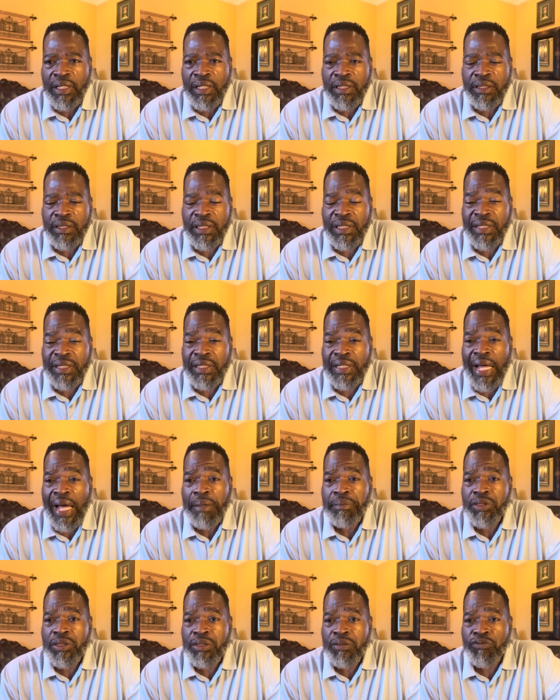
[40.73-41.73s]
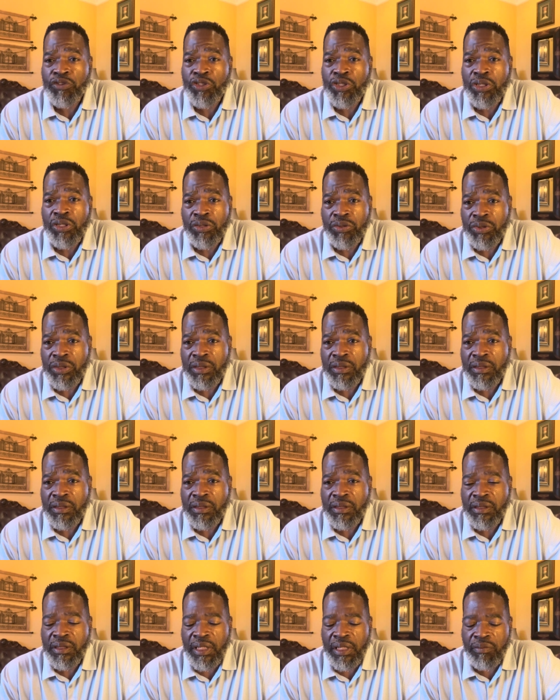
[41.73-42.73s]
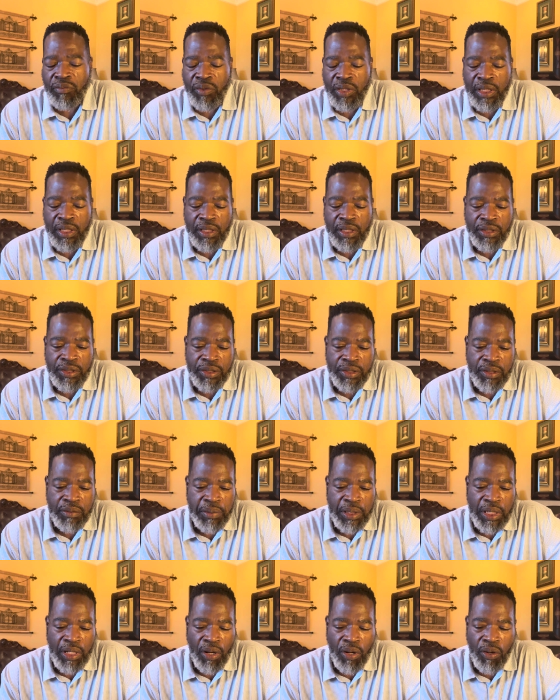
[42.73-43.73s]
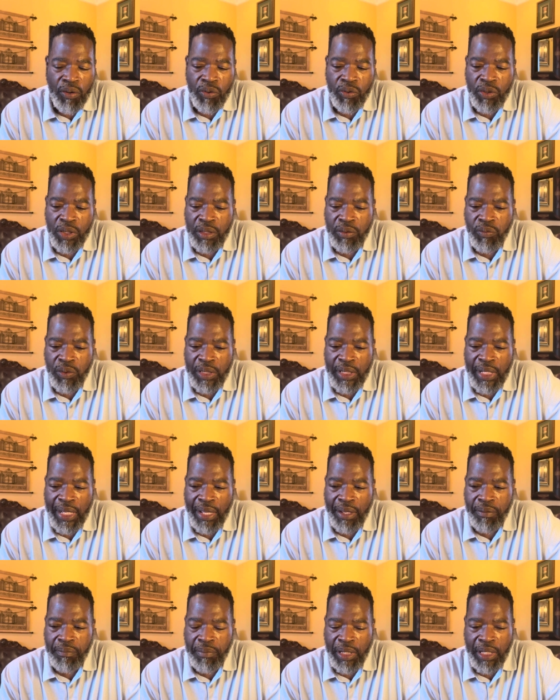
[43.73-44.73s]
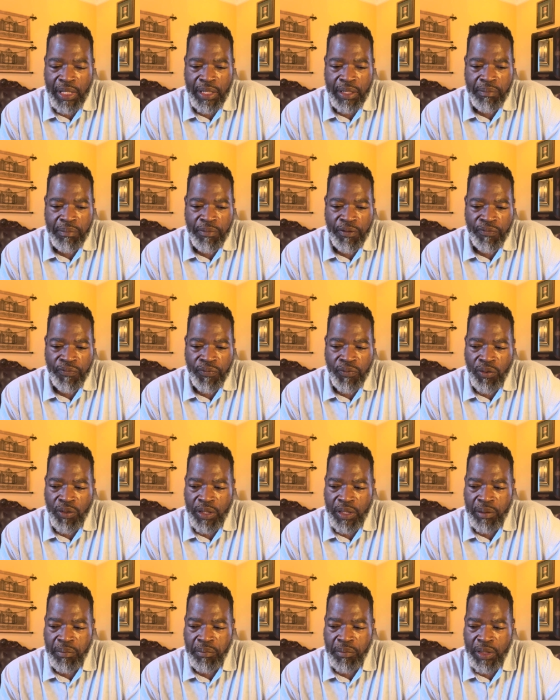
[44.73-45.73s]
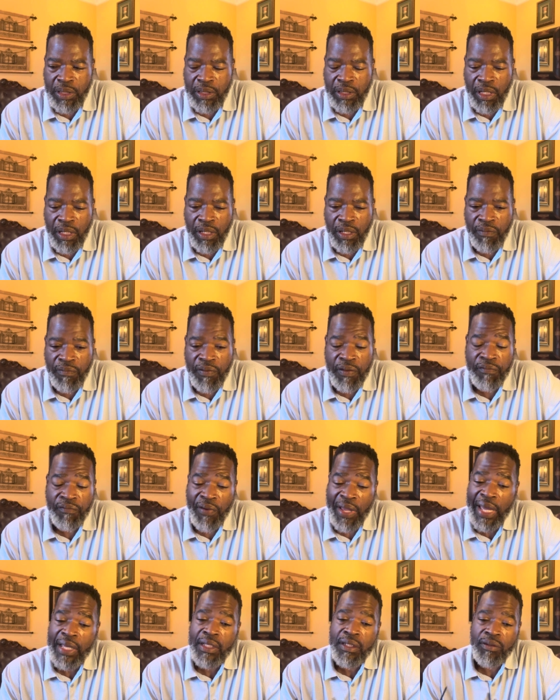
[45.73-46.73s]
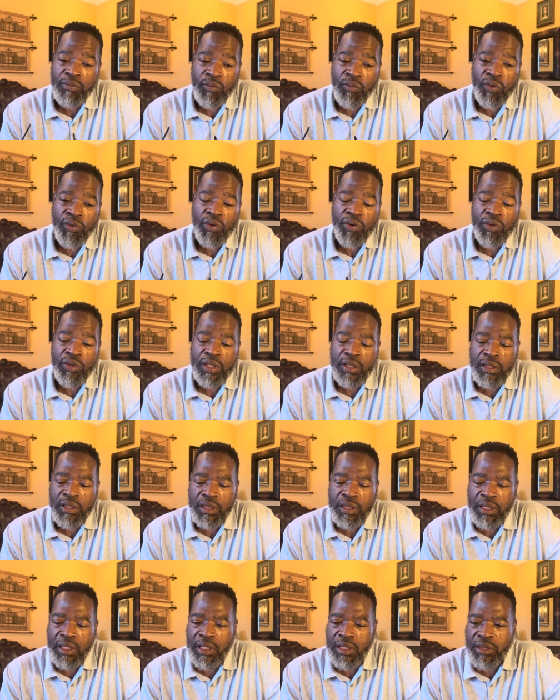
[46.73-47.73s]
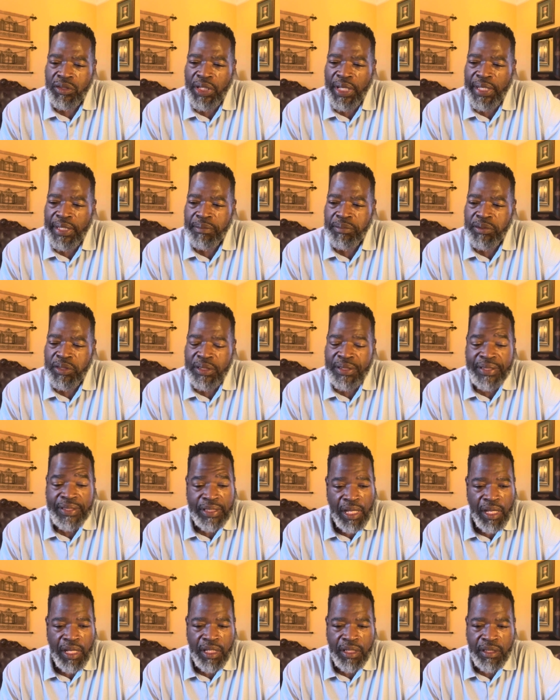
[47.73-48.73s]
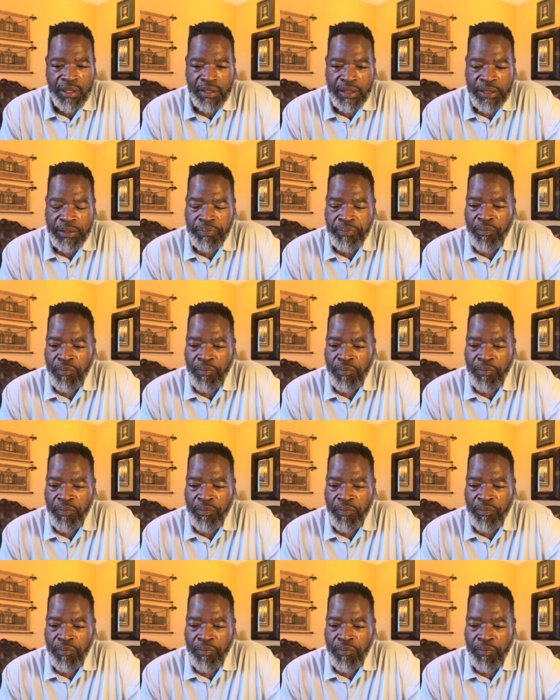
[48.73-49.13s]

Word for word: to the adoption of children, that we should be holy and without blame before Him in love. In fact, the word in the King James is sons